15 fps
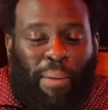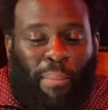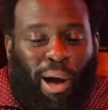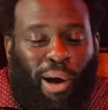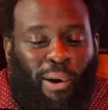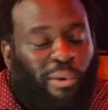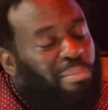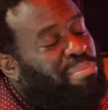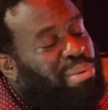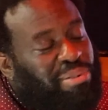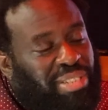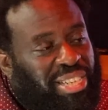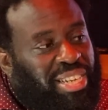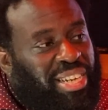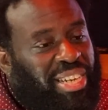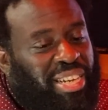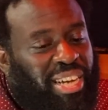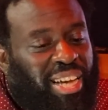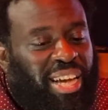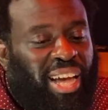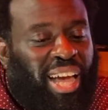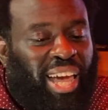my own music,
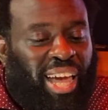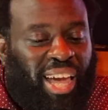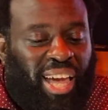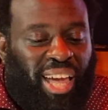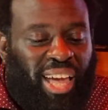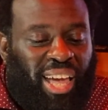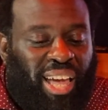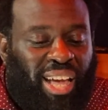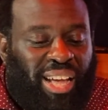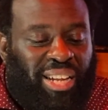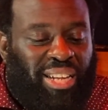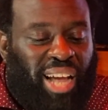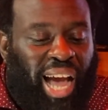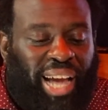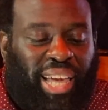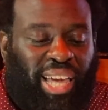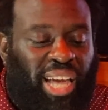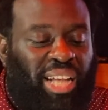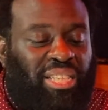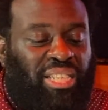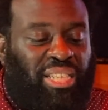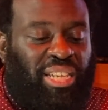and I
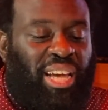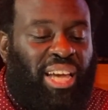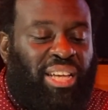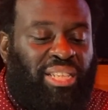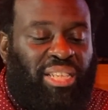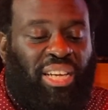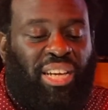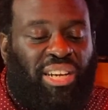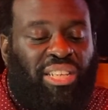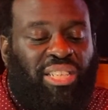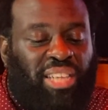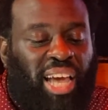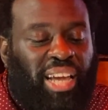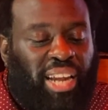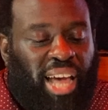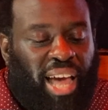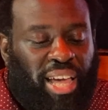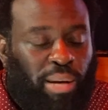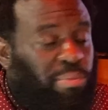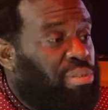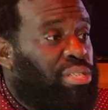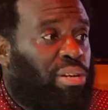can't sit here and say that
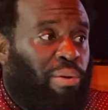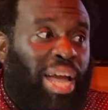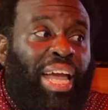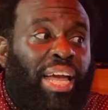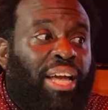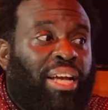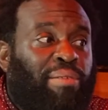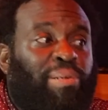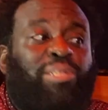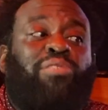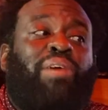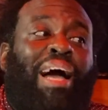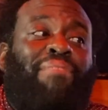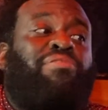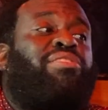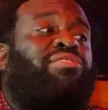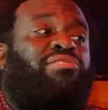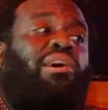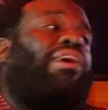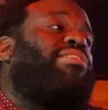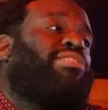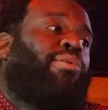it was great, but you have to
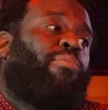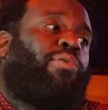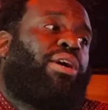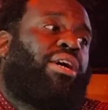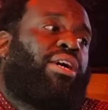start somewhere.